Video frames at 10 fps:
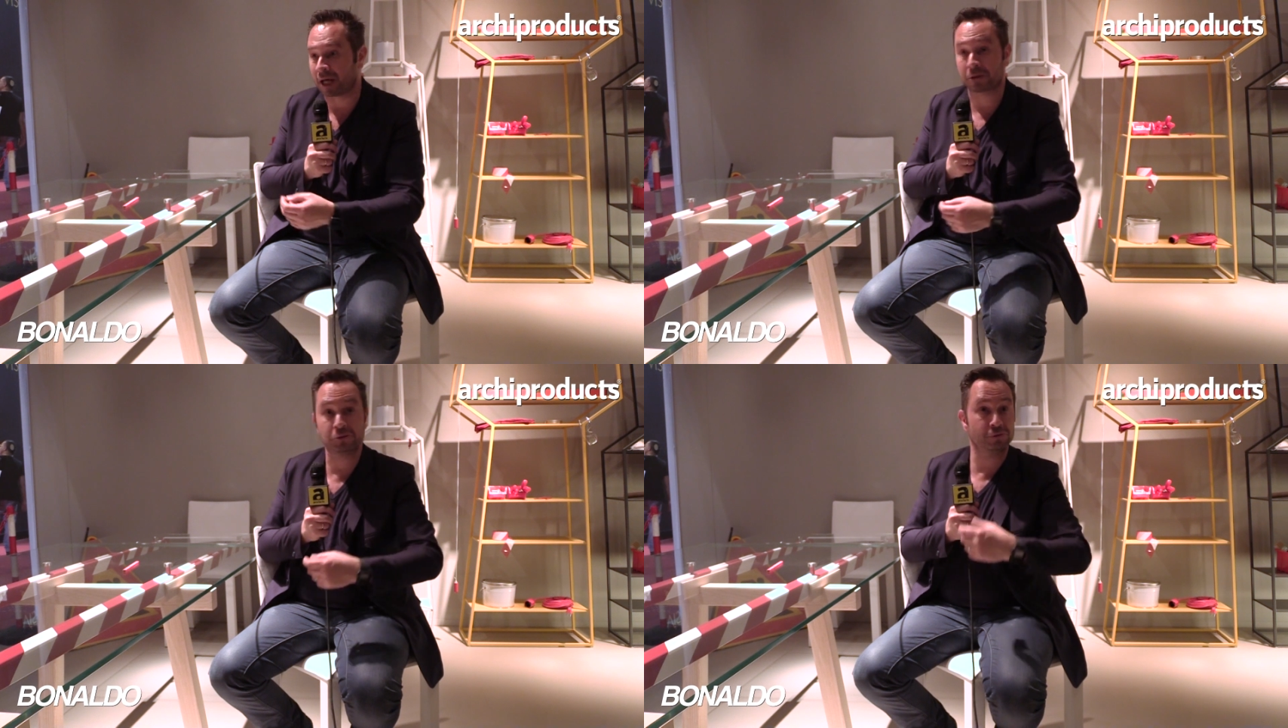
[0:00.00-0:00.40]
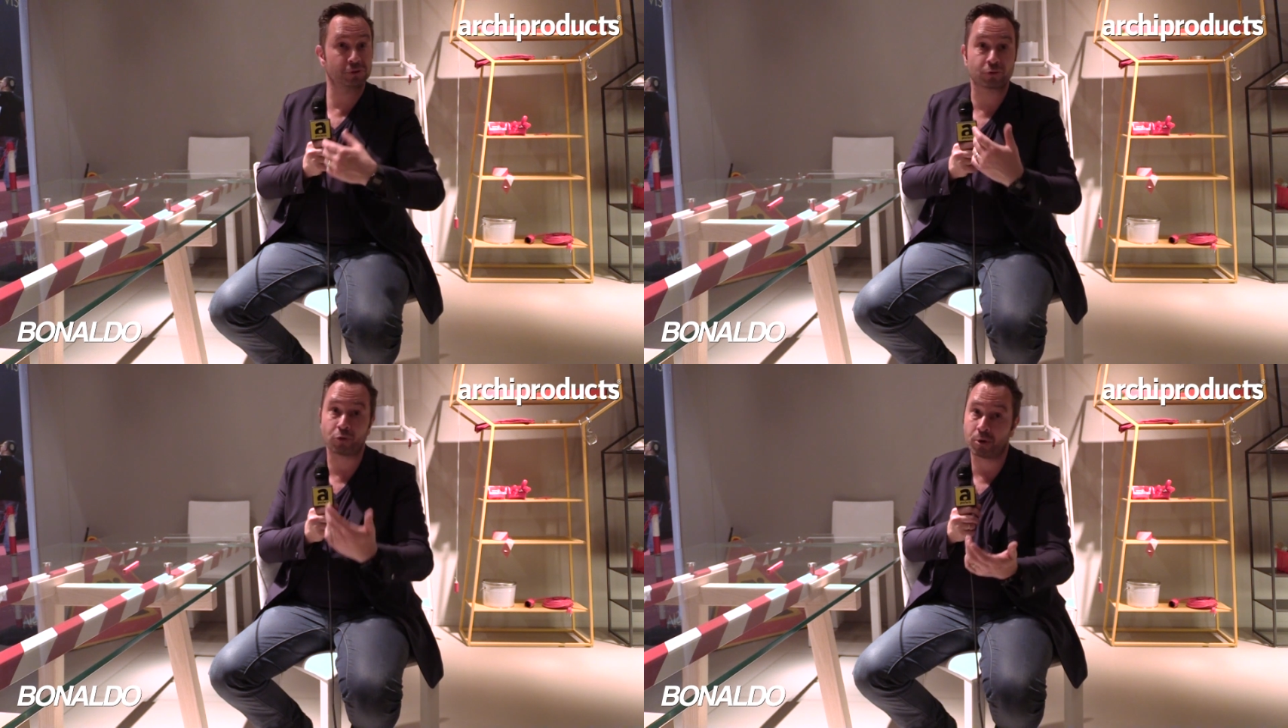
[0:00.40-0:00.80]
like
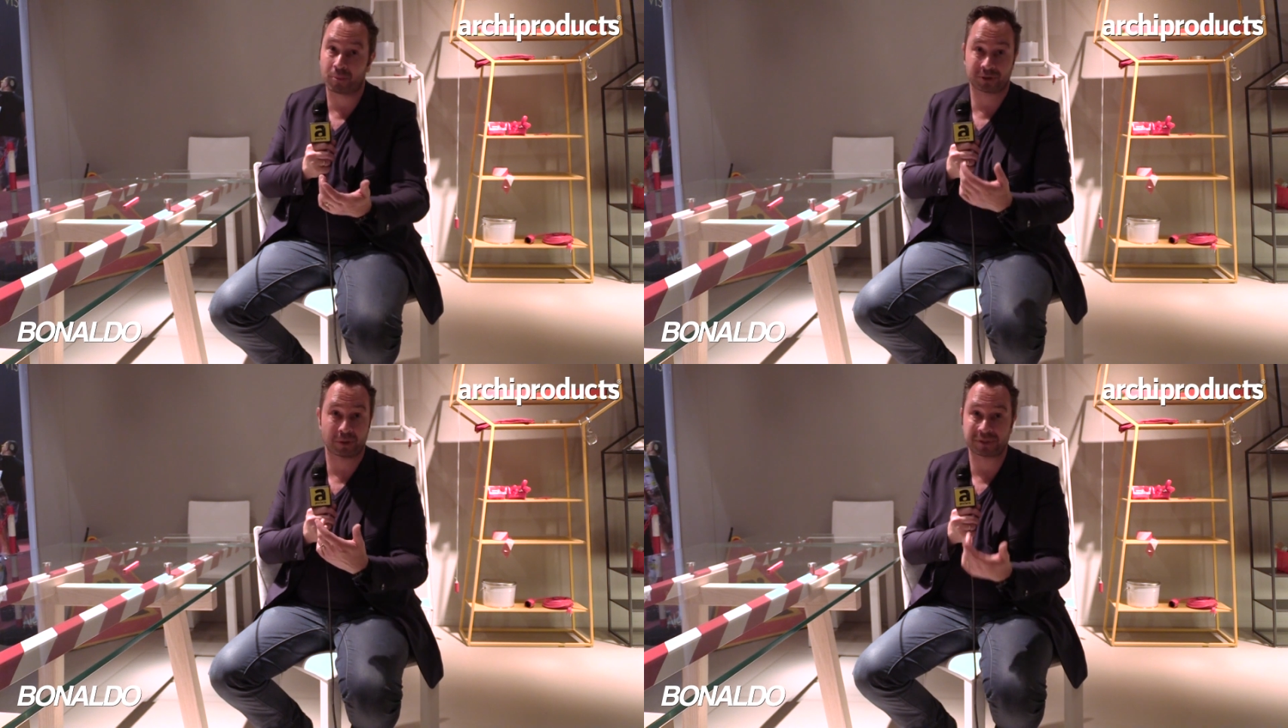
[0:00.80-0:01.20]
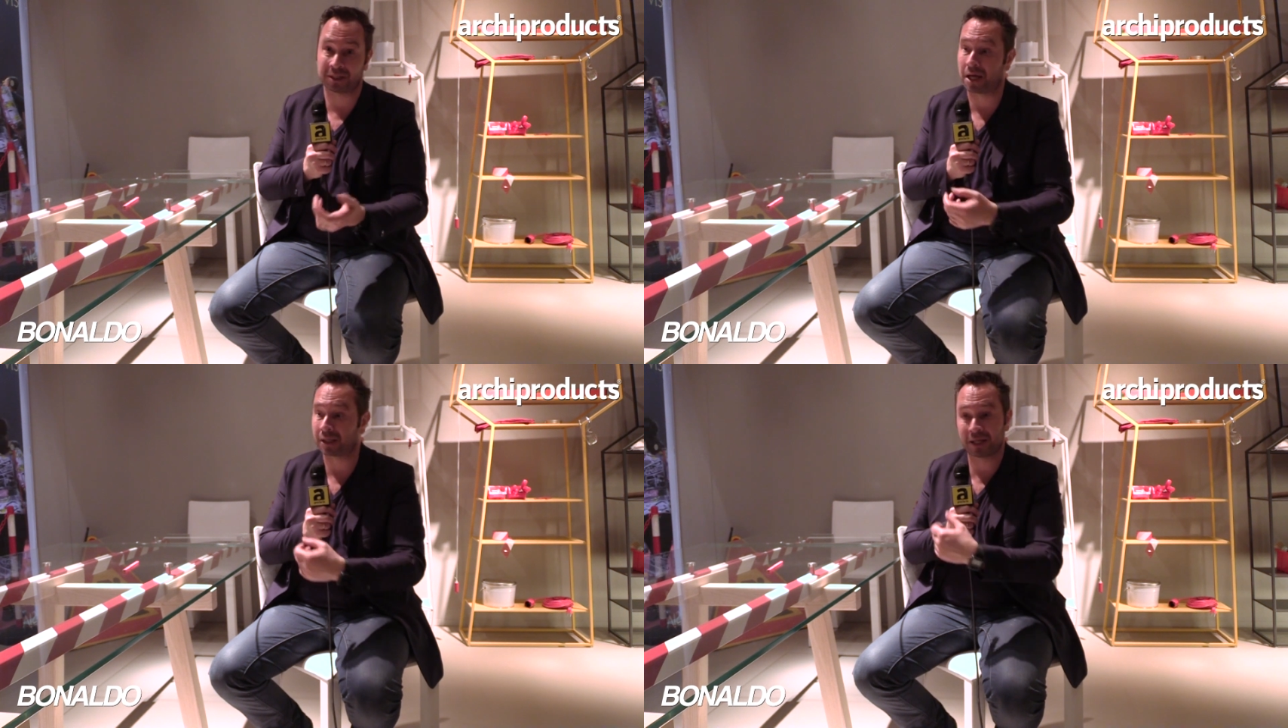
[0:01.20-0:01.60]
use chrome or
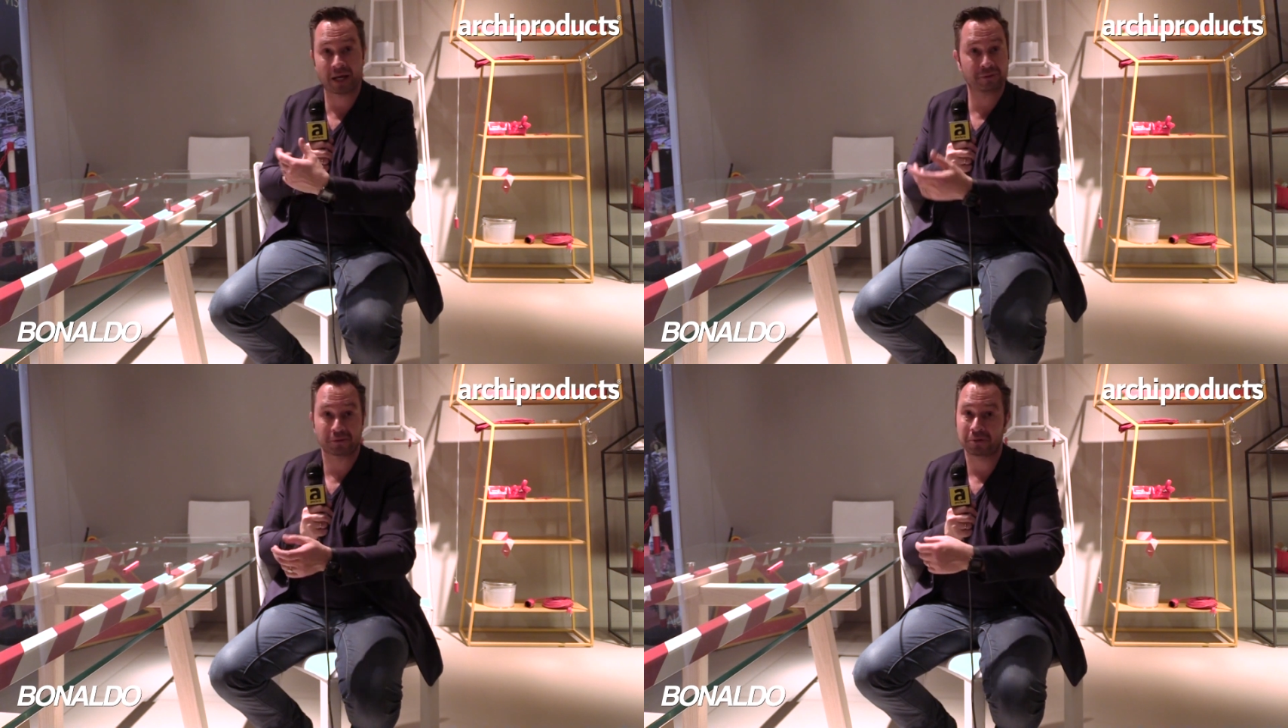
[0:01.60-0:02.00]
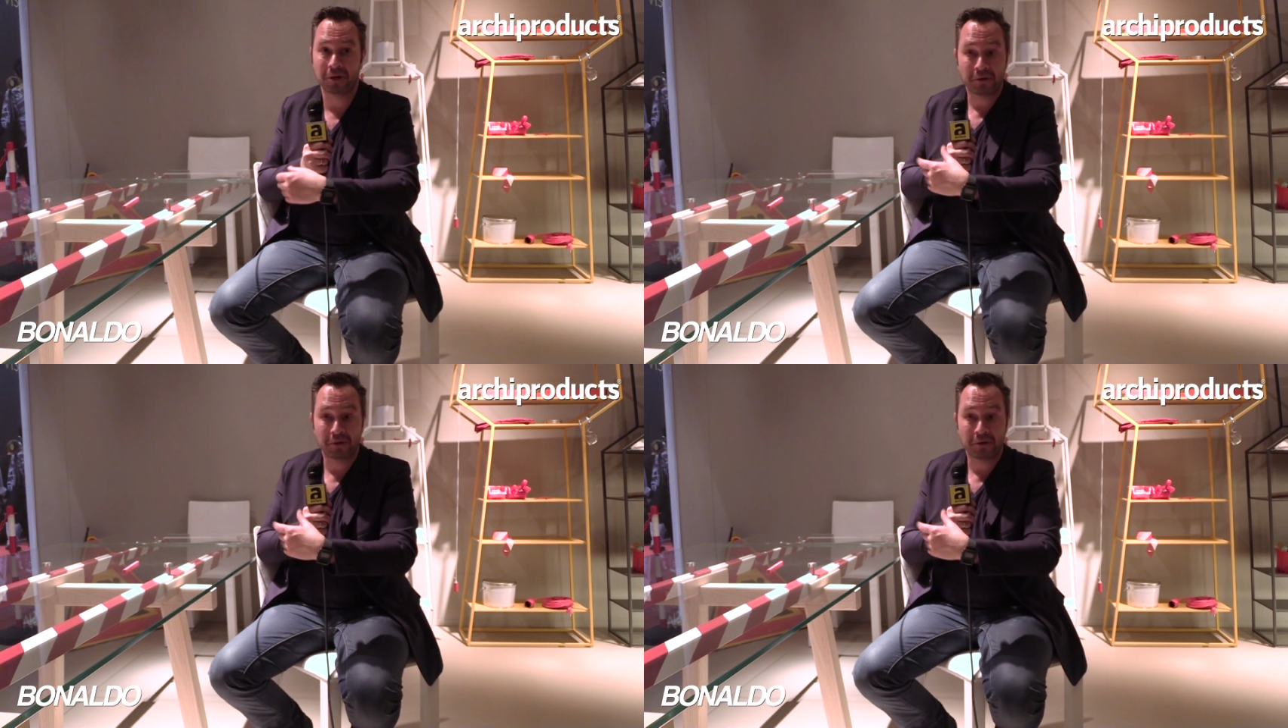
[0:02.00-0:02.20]
something like that, or